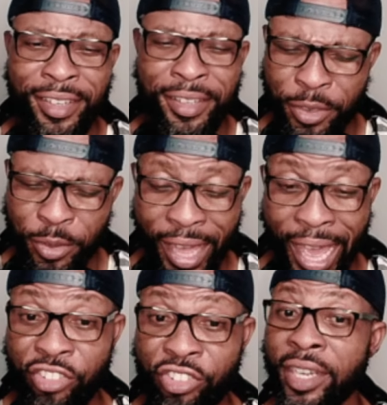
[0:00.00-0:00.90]
you know, the
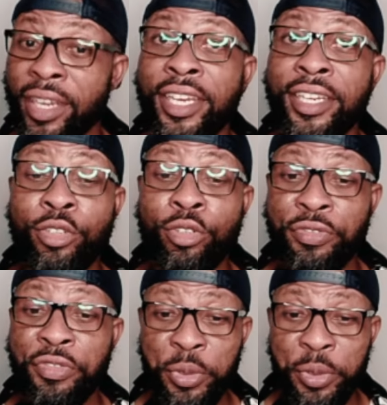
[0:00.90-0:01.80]
adrenaline, you know,
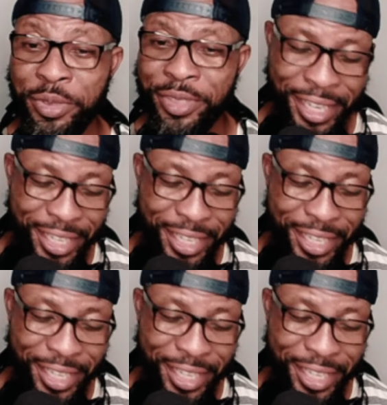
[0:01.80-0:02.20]
fueled